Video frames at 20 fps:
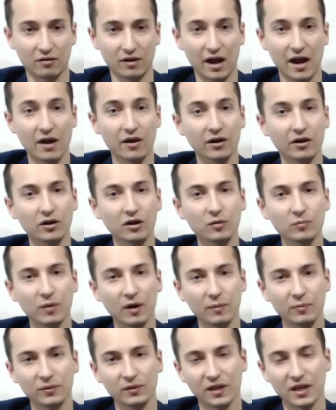Our current
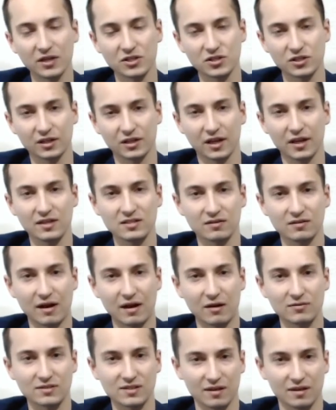population is
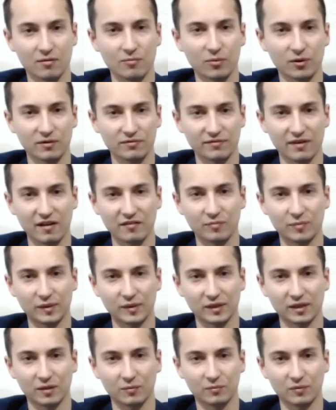around 7.5
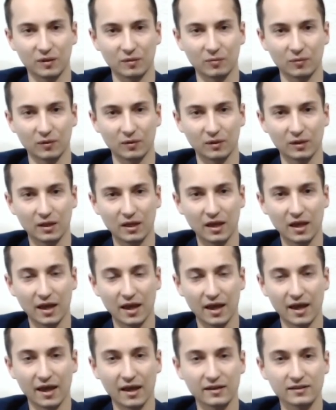billion people,
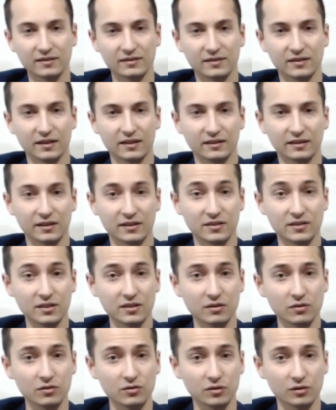and it
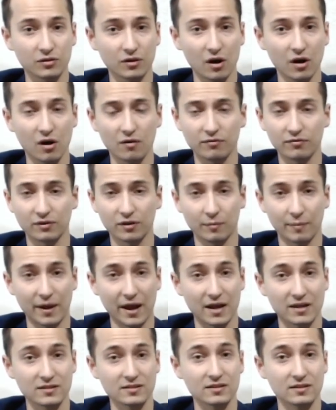continued to grow for the
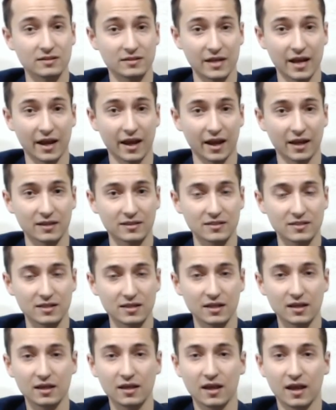past decades
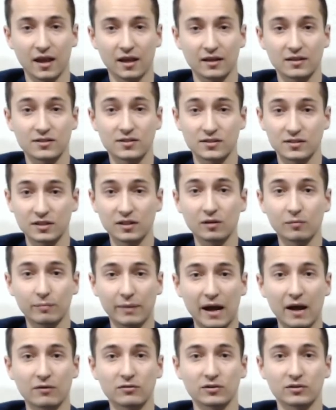and is still
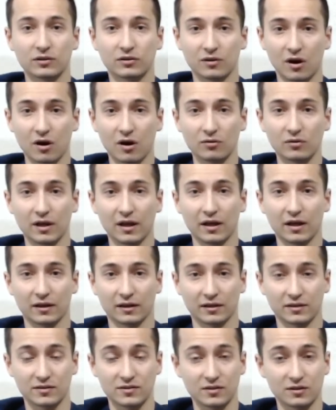bound to grow at a
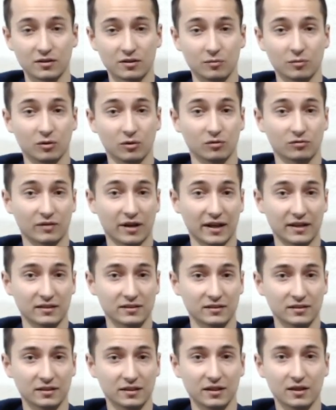considerable rate.
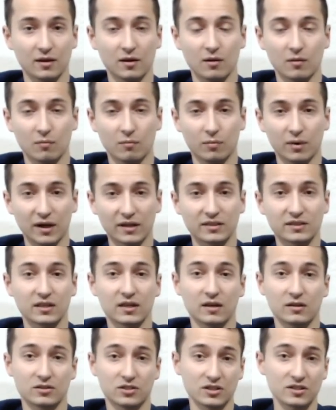But
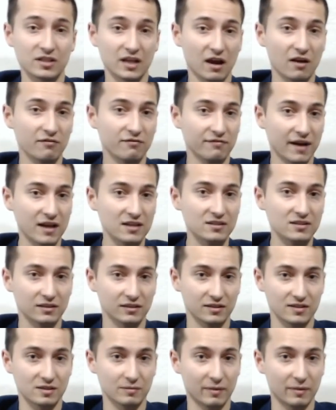just how fast it
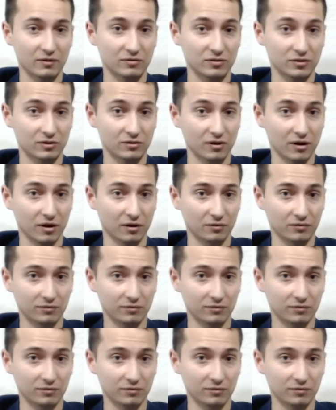is about to grow?